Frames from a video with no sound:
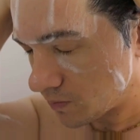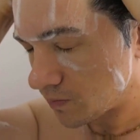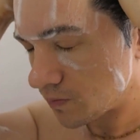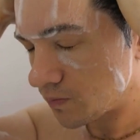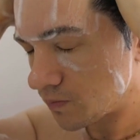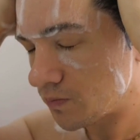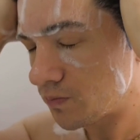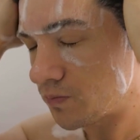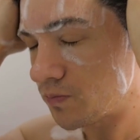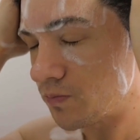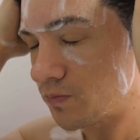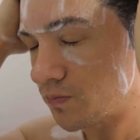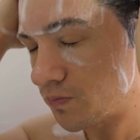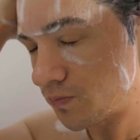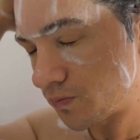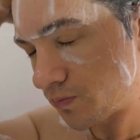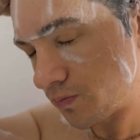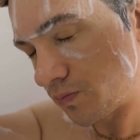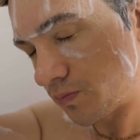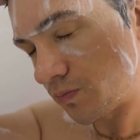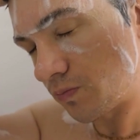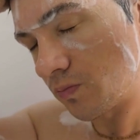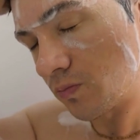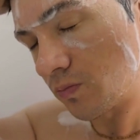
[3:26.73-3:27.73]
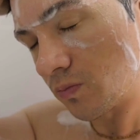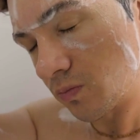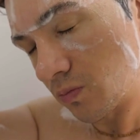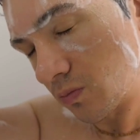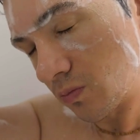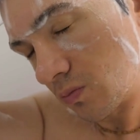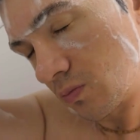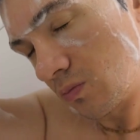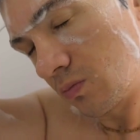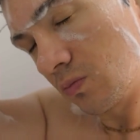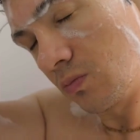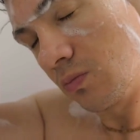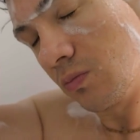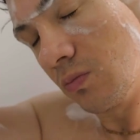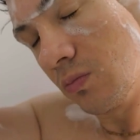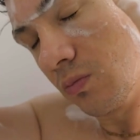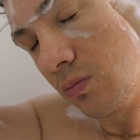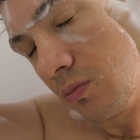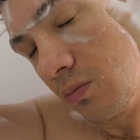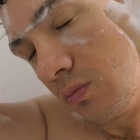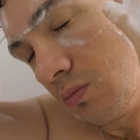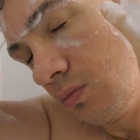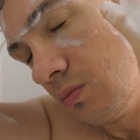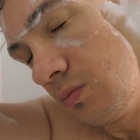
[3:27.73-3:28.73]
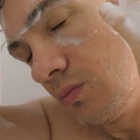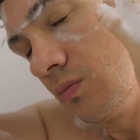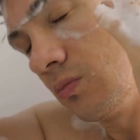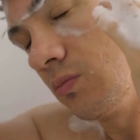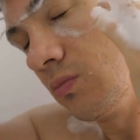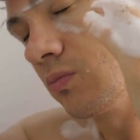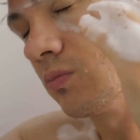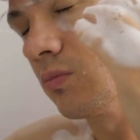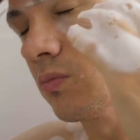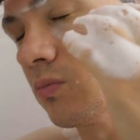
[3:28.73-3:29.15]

reasonably safe alternative to things